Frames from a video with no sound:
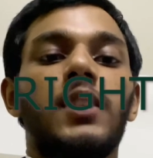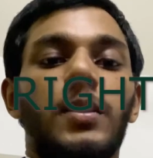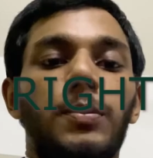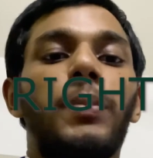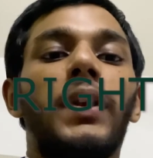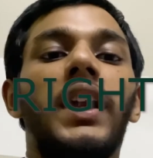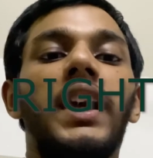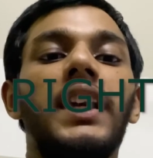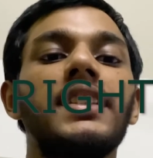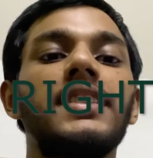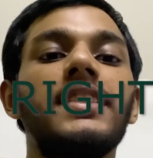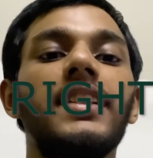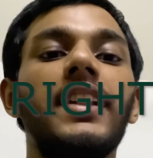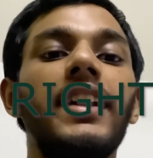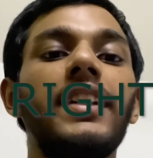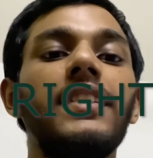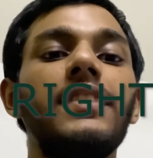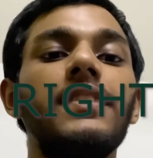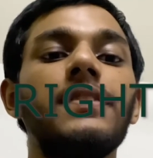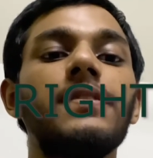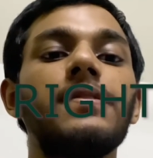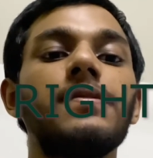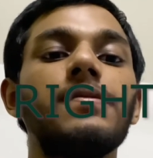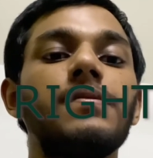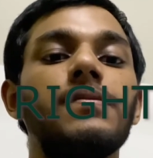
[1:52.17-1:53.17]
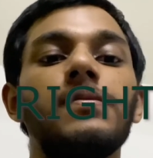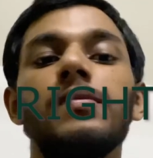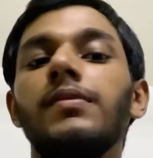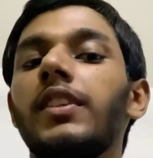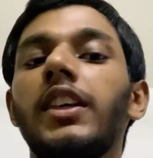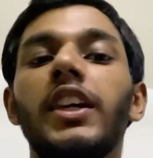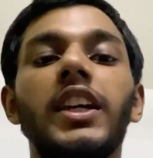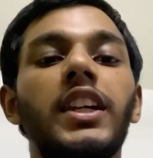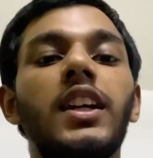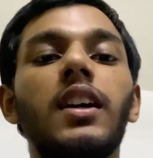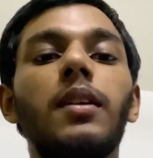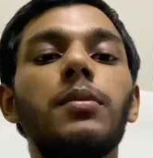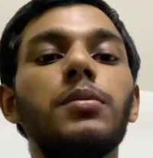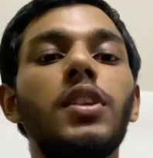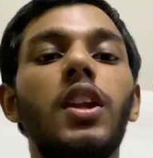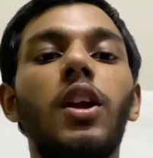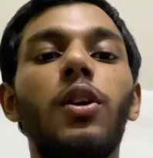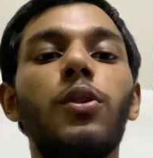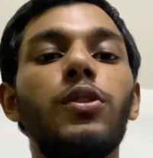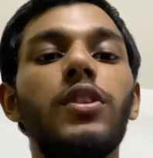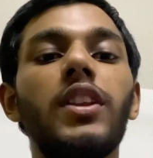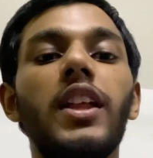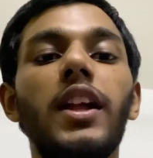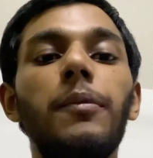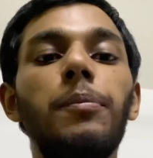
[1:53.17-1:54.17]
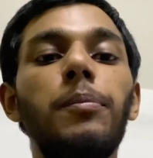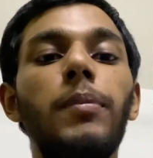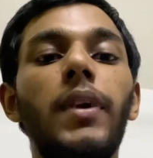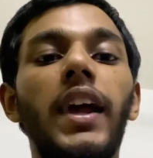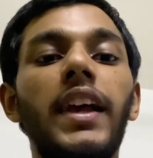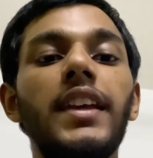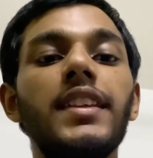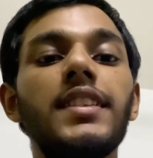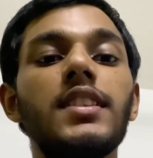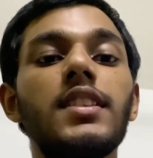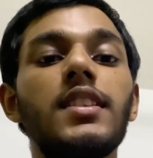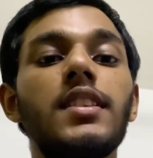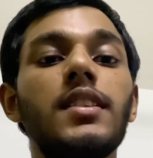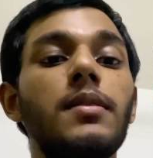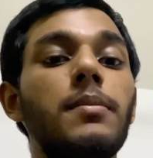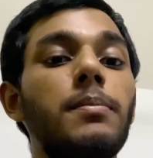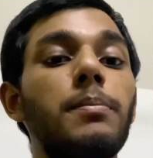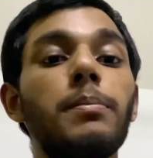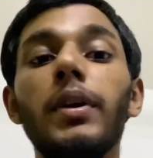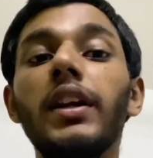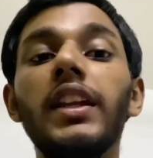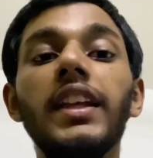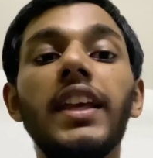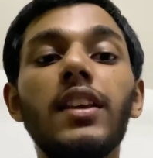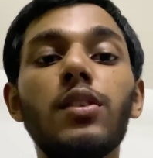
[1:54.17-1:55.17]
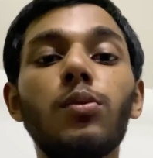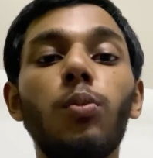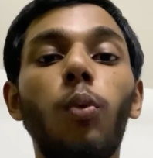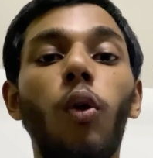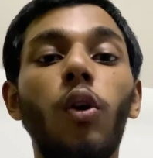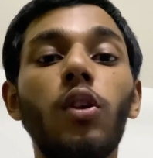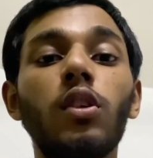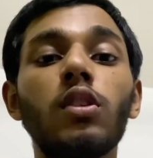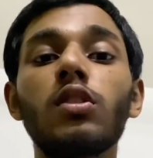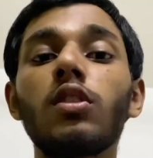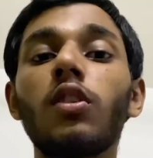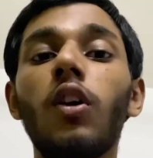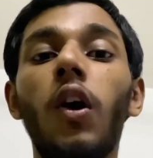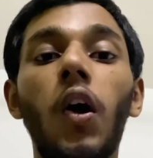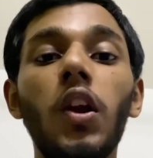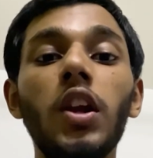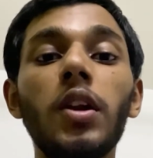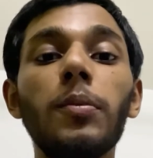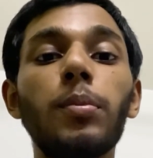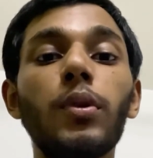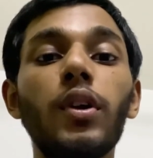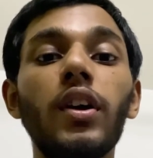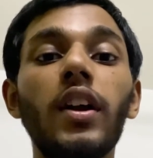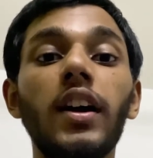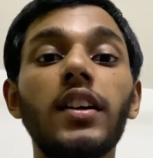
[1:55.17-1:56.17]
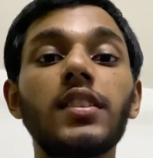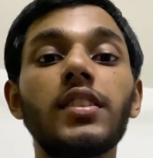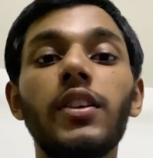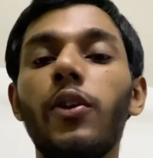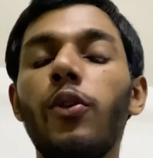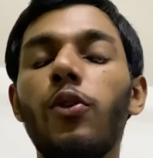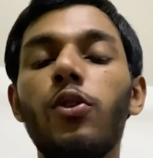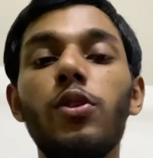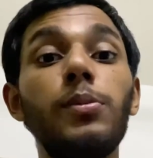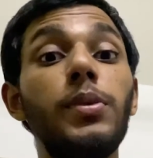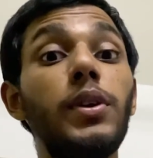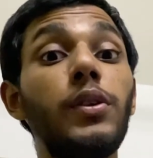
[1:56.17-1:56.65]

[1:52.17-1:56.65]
The price, right? It comes down to that price. But guess what? All the products are going